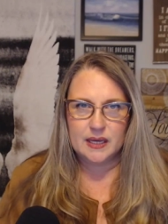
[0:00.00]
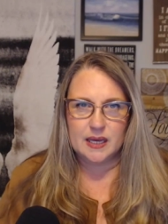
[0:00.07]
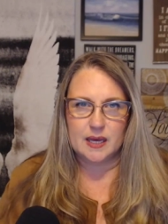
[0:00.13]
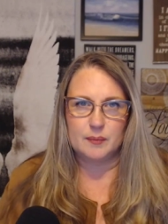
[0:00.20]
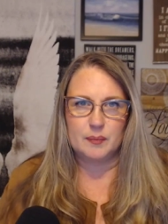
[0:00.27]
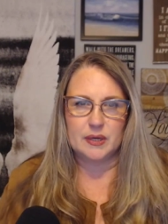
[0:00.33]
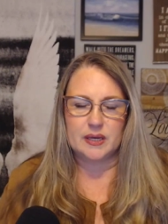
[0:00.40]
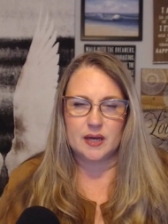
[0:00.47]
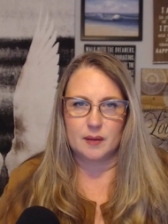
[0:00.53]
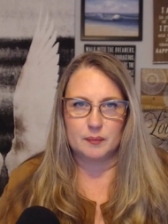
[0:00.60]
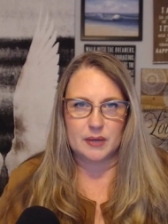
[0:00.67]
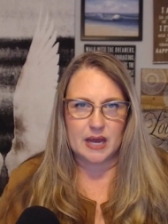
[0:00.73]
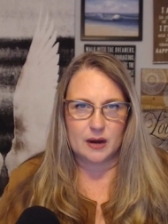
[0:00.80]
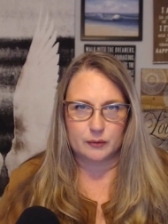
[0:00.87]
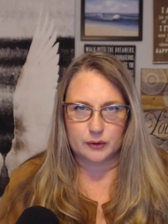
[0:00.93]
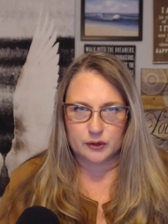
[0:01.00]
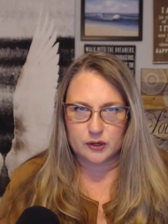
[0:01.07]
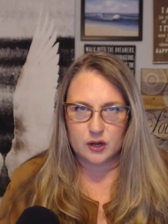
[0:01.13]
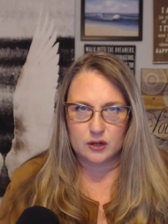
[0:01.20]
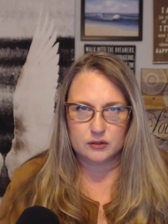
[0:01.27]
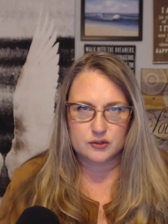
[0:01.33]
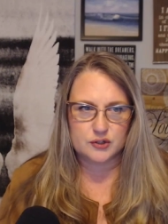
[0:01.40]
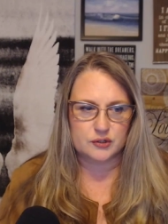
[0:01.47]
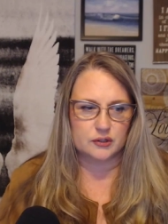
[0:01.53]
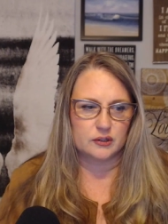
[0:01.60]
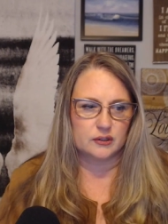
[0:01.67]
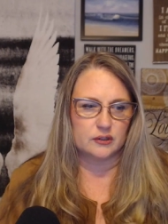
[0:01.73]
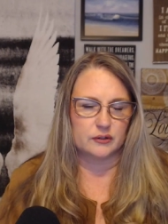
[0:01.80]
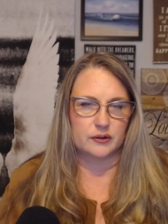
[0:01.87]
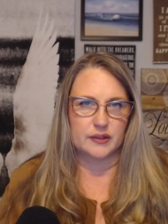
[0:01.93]
and become
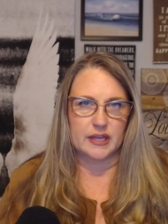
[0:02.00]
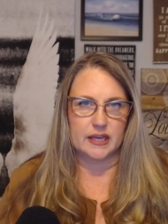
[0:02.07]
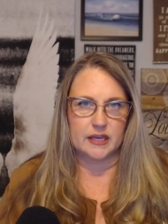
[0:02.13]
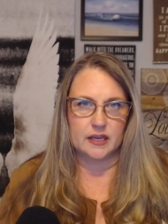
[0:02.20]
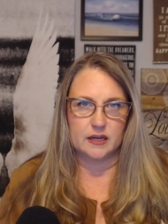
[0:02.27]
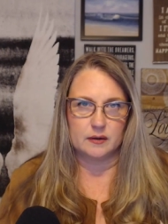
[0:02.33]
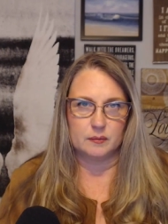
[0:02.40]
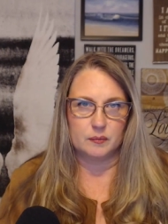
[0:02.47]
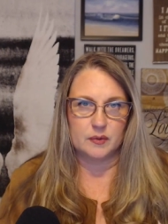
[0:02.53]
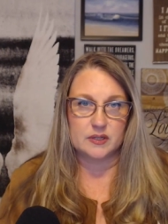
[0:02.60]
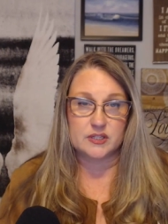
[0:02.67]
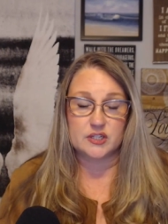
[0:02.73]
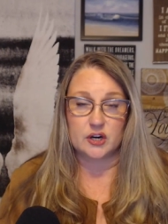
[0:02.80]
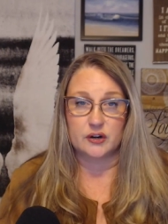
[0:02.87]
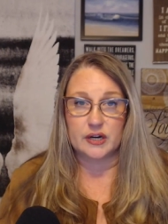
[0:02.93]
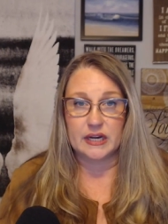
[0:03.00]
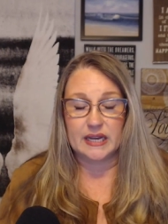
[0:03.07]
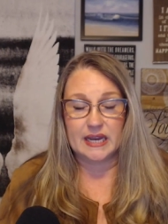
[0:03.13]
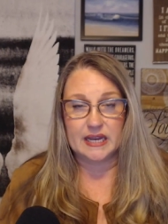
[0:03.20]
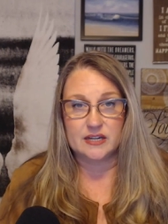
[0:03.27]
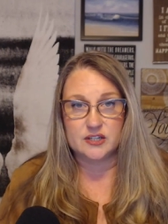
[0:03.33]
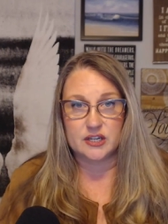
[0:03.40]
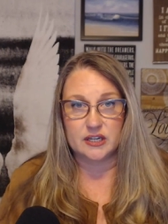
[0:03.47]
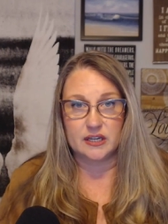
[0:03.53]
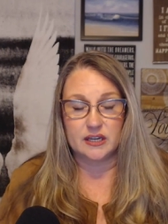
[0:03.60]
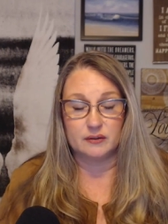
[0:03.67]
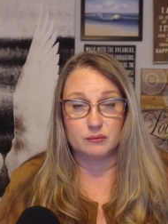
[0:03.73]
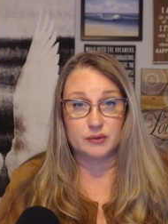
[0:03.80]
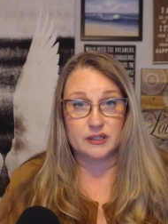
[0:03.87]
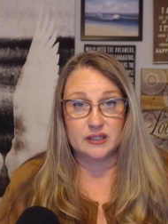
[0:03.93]
countercultural, or they can start engaging
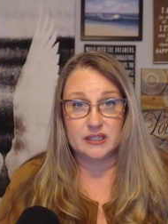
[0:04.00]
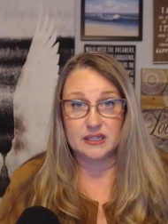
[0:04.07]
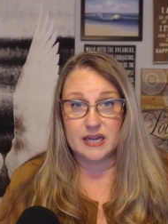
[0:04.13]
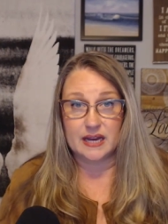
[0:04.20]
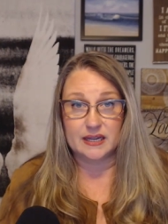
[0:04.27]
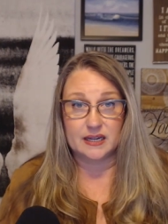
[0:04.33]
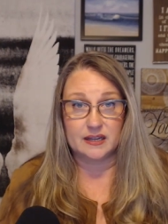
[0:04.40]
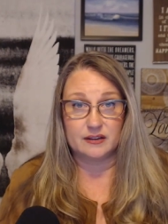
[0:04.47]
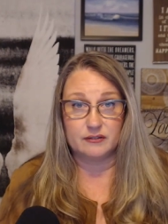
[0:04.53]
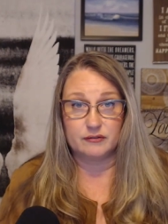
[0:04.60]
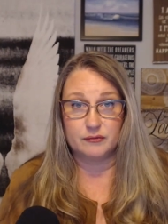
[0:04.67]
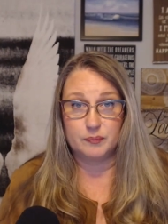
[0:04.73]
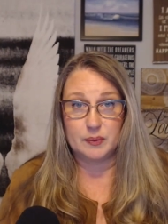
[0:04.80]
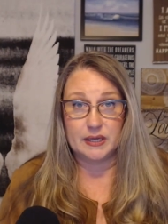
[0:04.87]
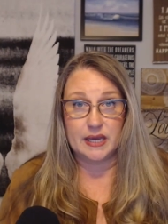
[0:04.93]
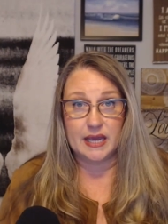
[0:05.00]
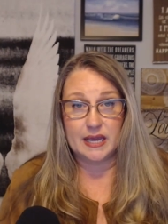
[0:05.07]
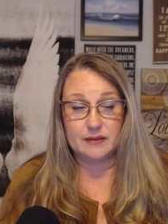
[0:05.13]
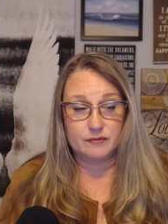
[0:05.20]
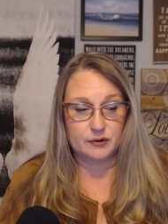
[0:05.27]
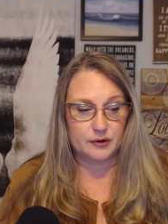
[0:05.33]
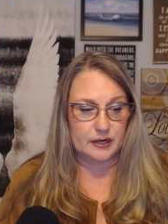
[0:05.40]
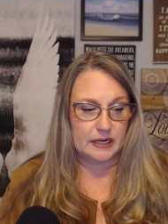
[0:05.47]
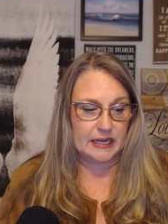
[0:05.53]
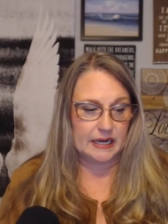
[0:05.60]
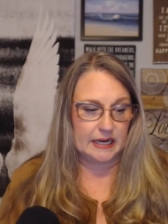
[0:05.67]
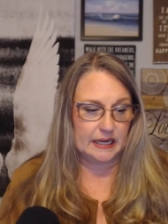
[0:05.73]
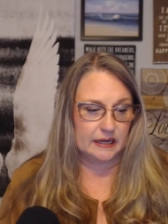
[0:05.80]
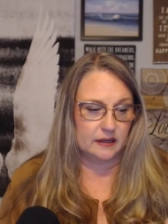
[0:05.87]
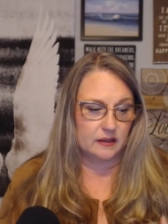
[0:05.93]
in really negative behavior and
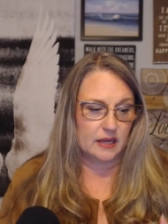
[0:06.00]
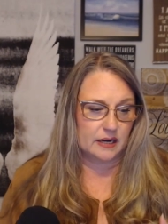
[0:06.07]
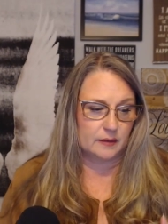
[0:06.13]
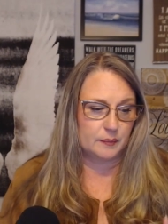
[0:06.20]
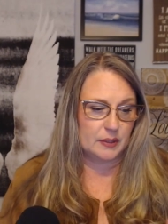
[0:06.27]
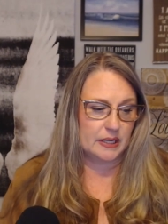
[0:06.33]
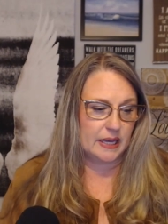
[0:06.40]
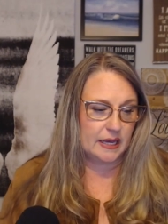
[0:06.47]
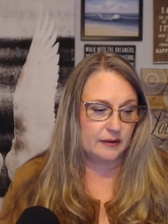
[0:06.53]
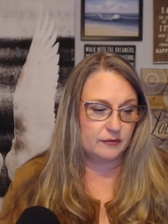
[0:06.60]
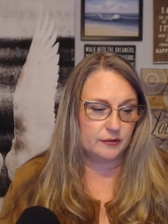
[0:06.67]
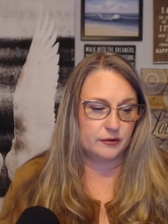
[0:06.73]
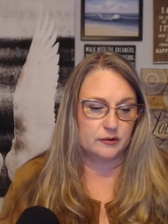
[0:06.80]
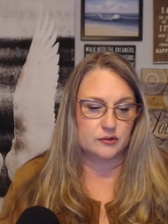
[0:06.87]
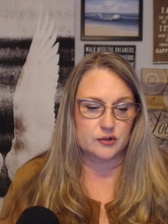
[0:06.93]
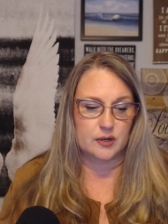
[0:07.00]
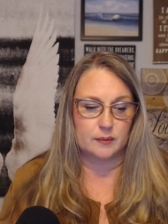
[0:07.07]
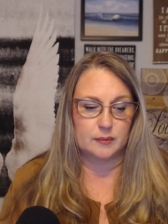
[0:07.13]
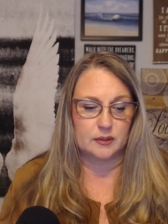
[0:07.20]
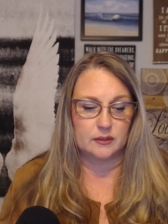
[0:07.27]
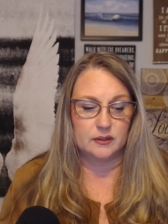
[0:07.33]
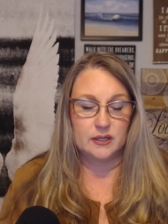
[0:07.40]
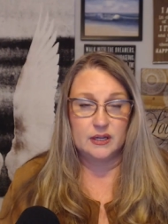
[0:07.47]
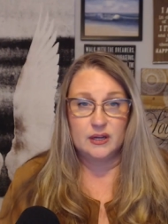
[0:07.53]
getting in a lot of behavioral trouble,